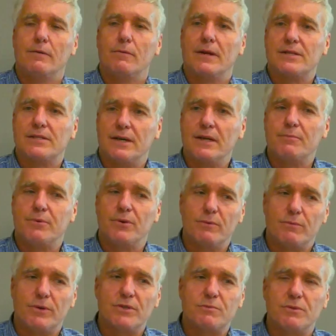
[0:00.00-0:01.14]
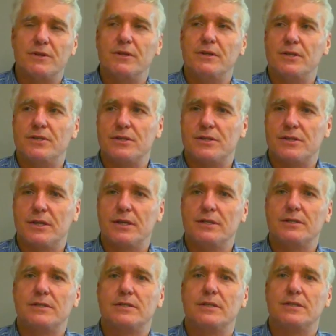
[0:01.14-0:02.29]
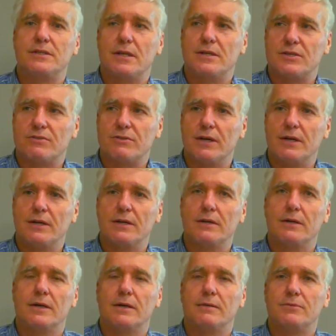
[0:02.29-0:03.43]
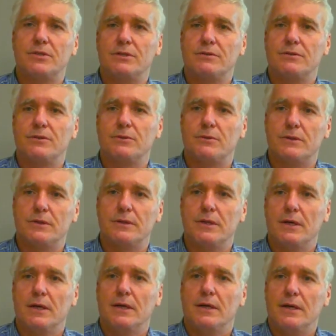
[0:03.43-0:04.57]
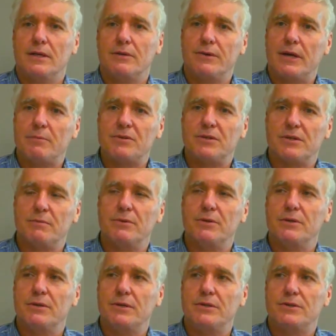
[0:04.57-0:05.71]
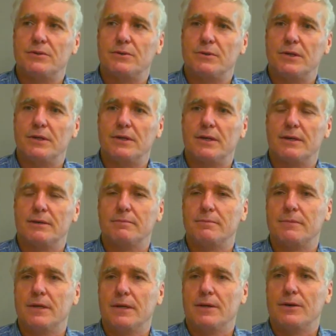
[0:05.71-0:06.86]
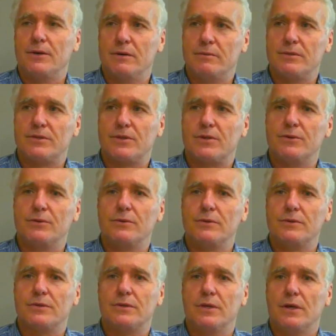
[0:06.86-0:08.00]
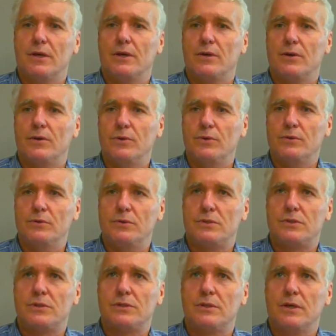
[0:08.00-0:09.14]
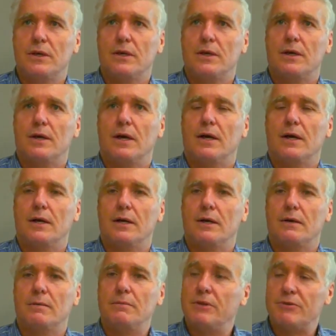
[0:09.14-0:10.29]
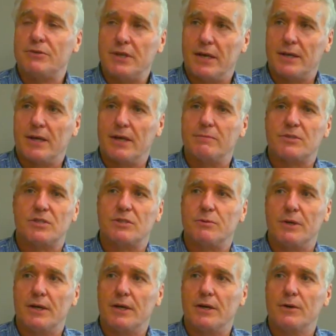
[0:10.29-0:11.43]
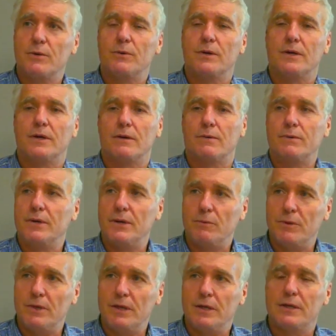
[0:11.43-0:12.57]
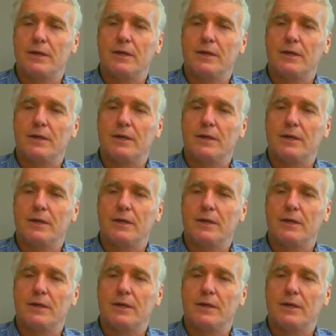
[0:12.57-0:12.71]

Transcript: Well, our starting point was with Indigenous kids in South Australia, children who were either in Aboriginal communities or in urban schools, whose literacy outcomes, as we know, are really weak.